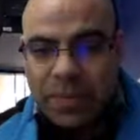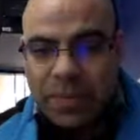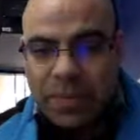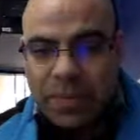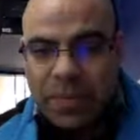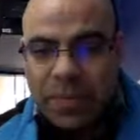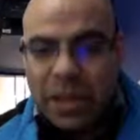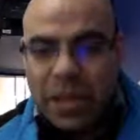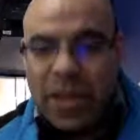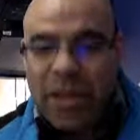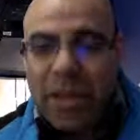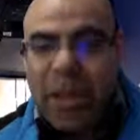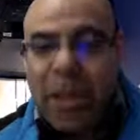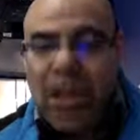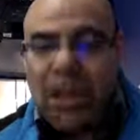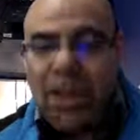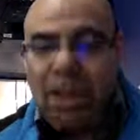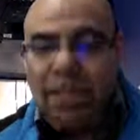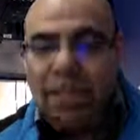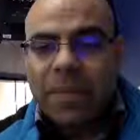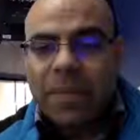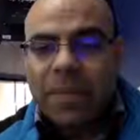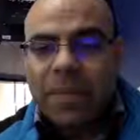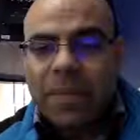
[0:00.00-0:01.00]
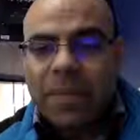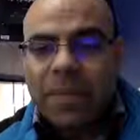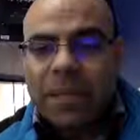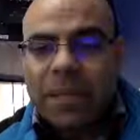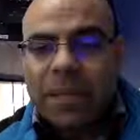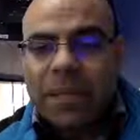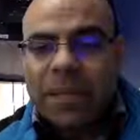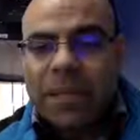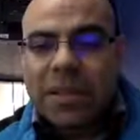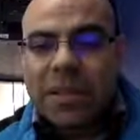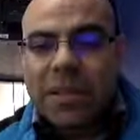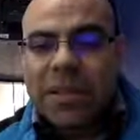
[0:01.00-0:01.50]
Like that.
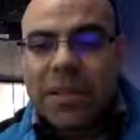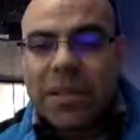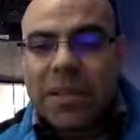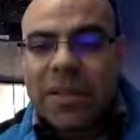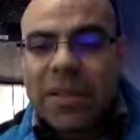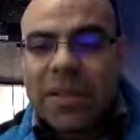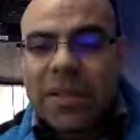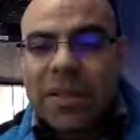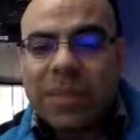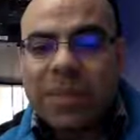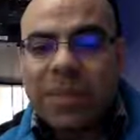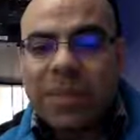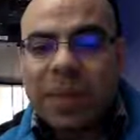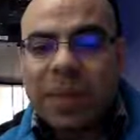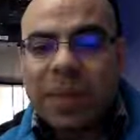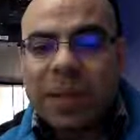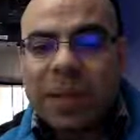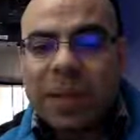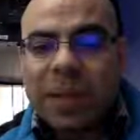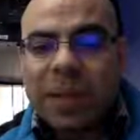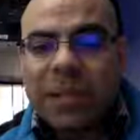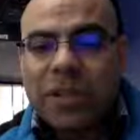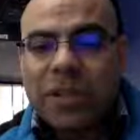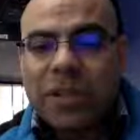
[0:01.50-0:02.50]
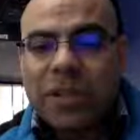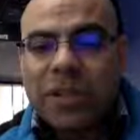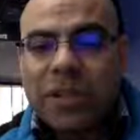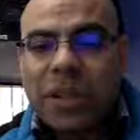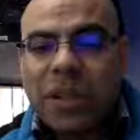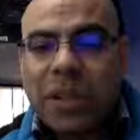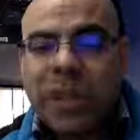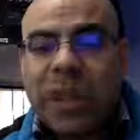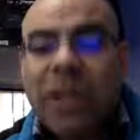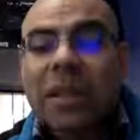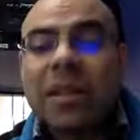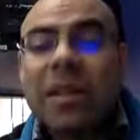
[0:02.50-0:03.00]
So there's my
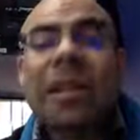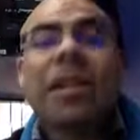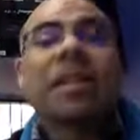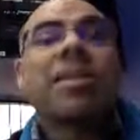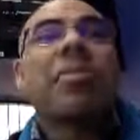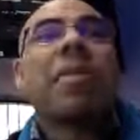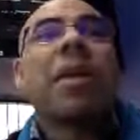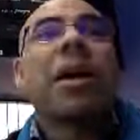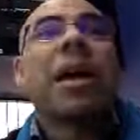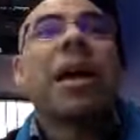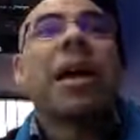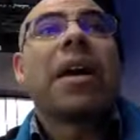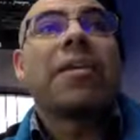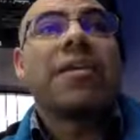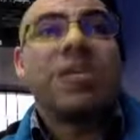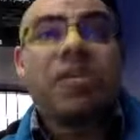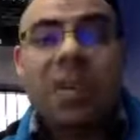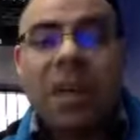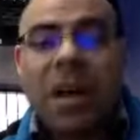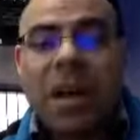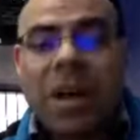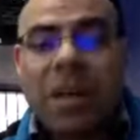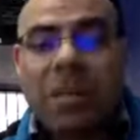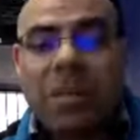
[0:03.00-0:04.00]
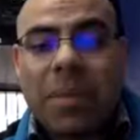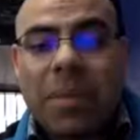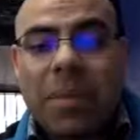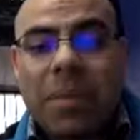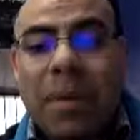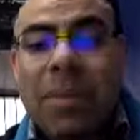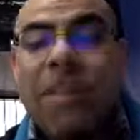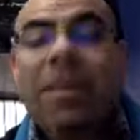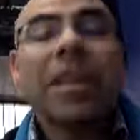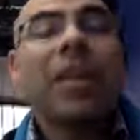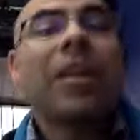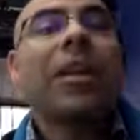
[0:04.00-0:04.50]
G, there's my F sharp.
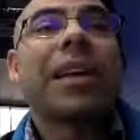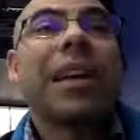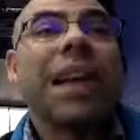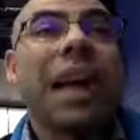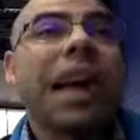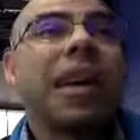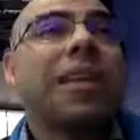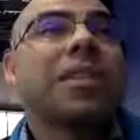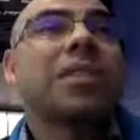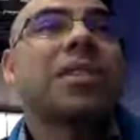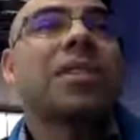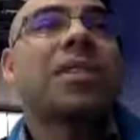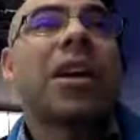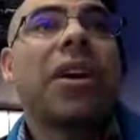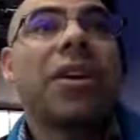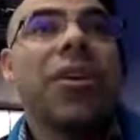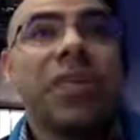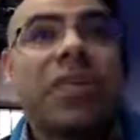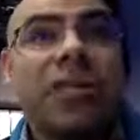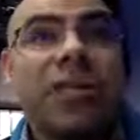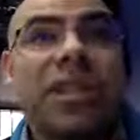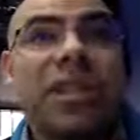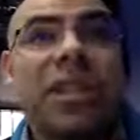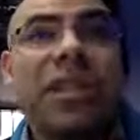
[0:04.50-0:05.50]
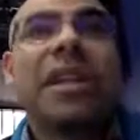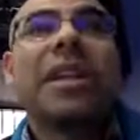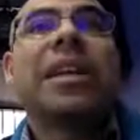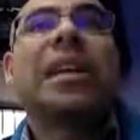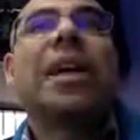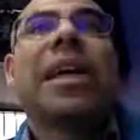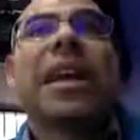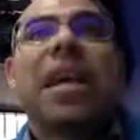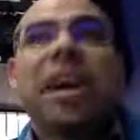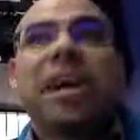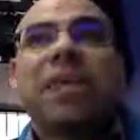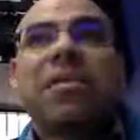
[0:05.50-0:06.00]
Remember that I can just go
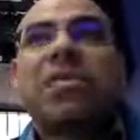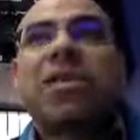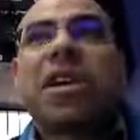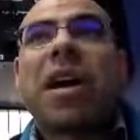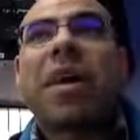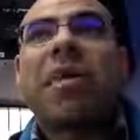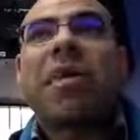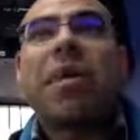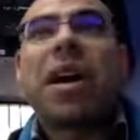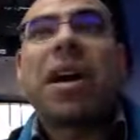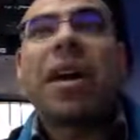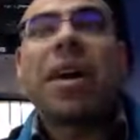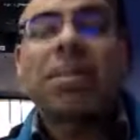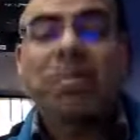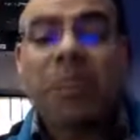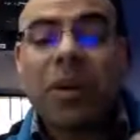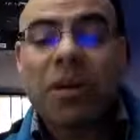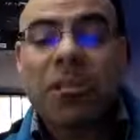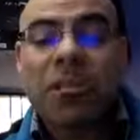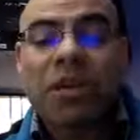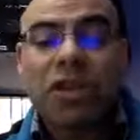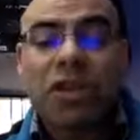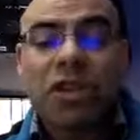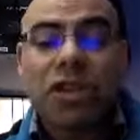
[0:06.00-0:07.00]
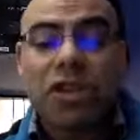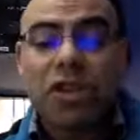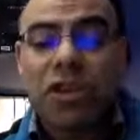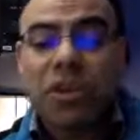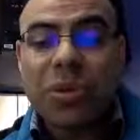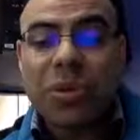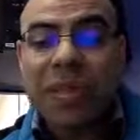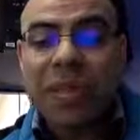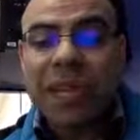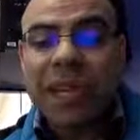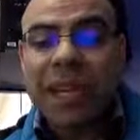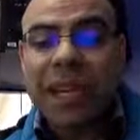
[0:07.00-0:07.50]
D, F sharp, A, but I'm just
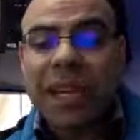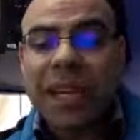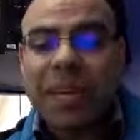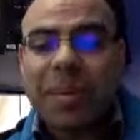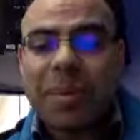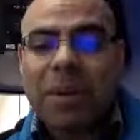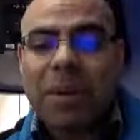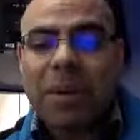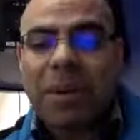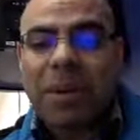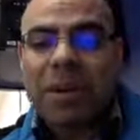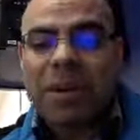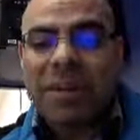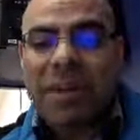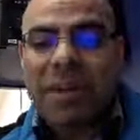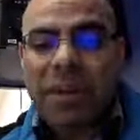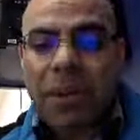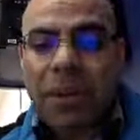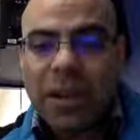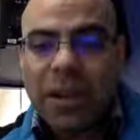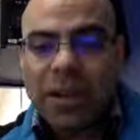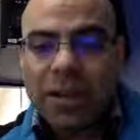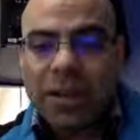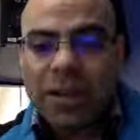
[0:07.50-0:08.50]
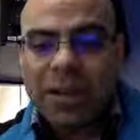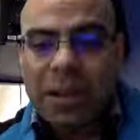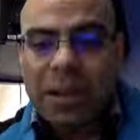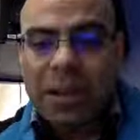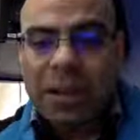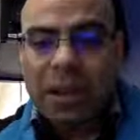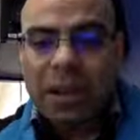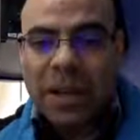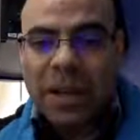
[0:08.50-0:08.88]
choosing to keep it nice and close.